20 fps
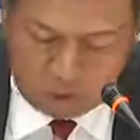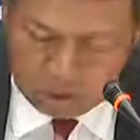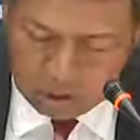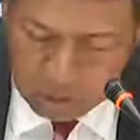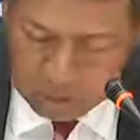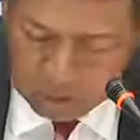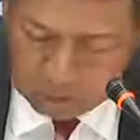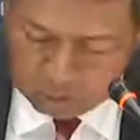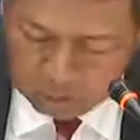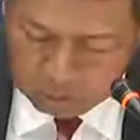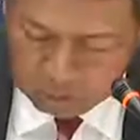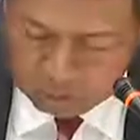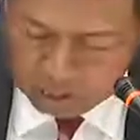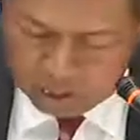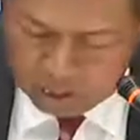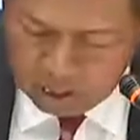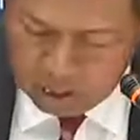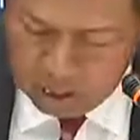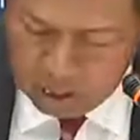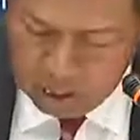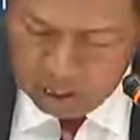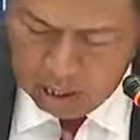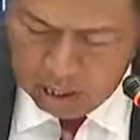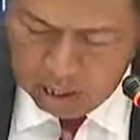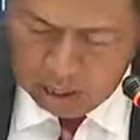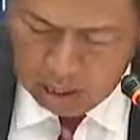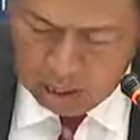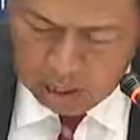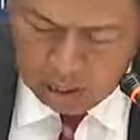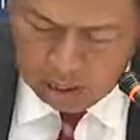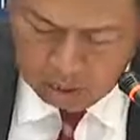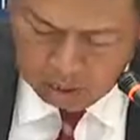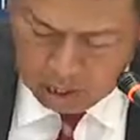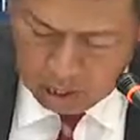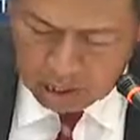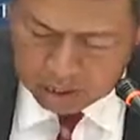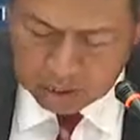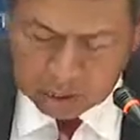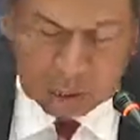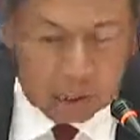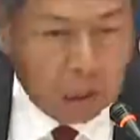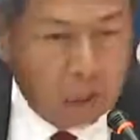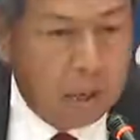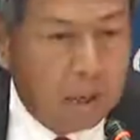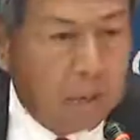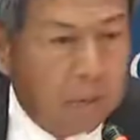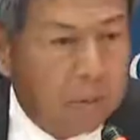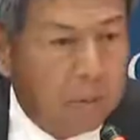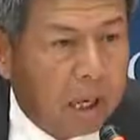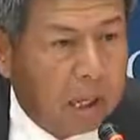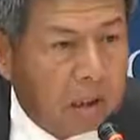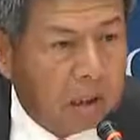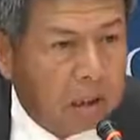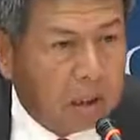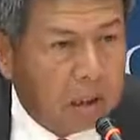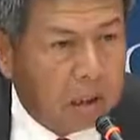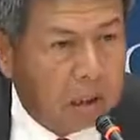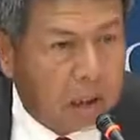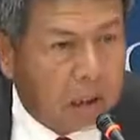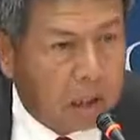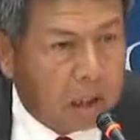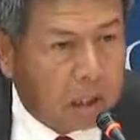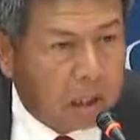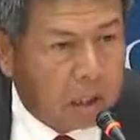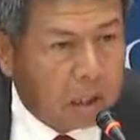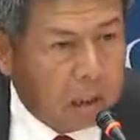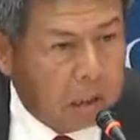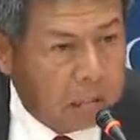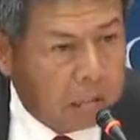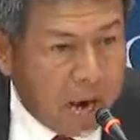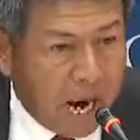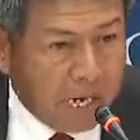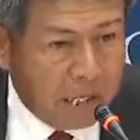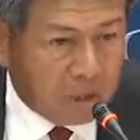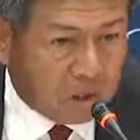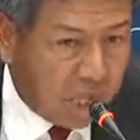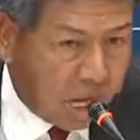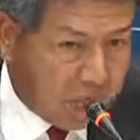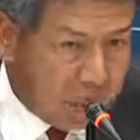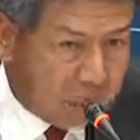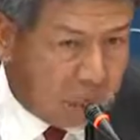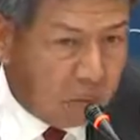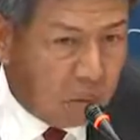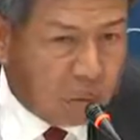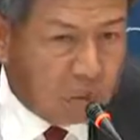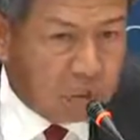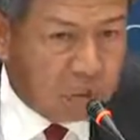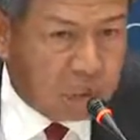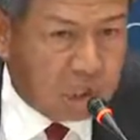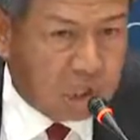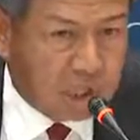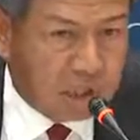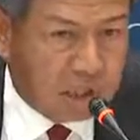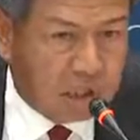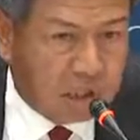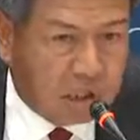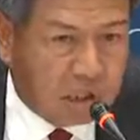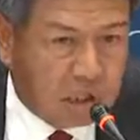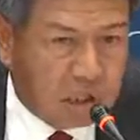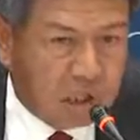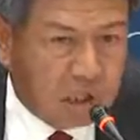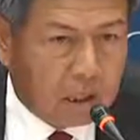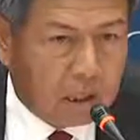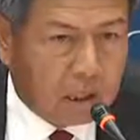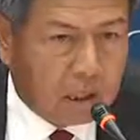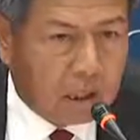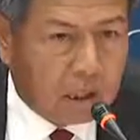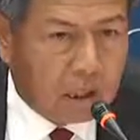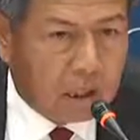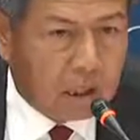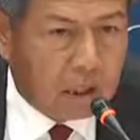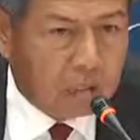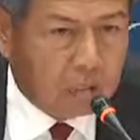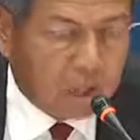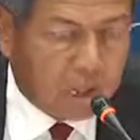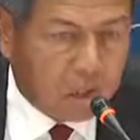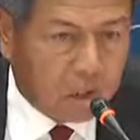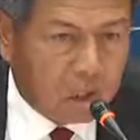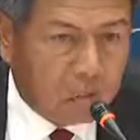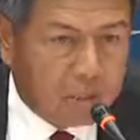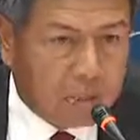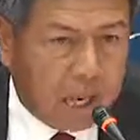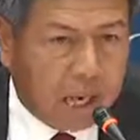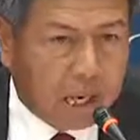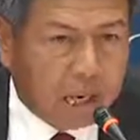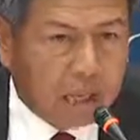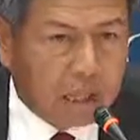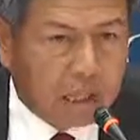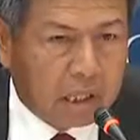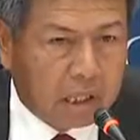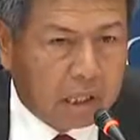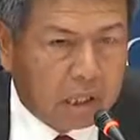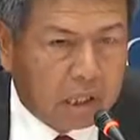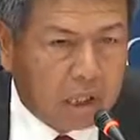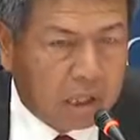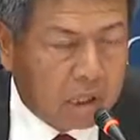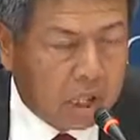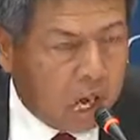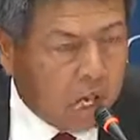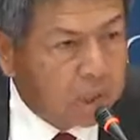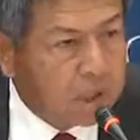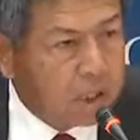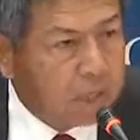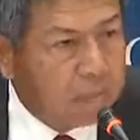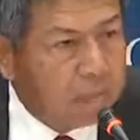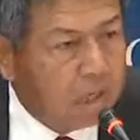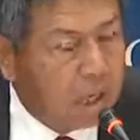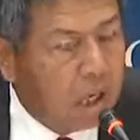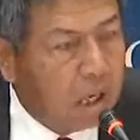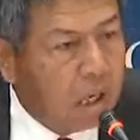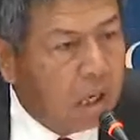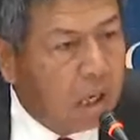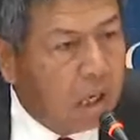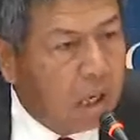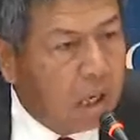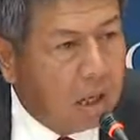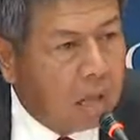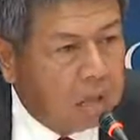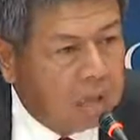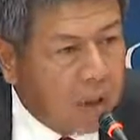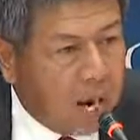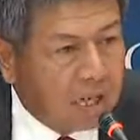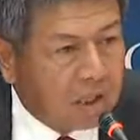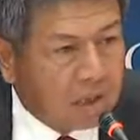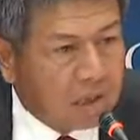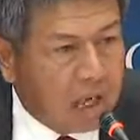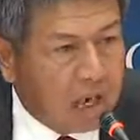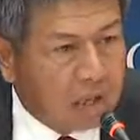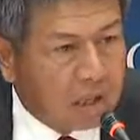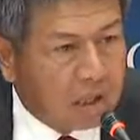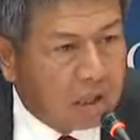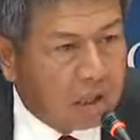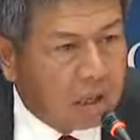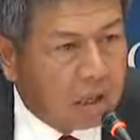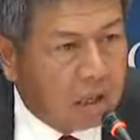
hands with with us. But in BITEC that was mentioned by General Rashim. BITEC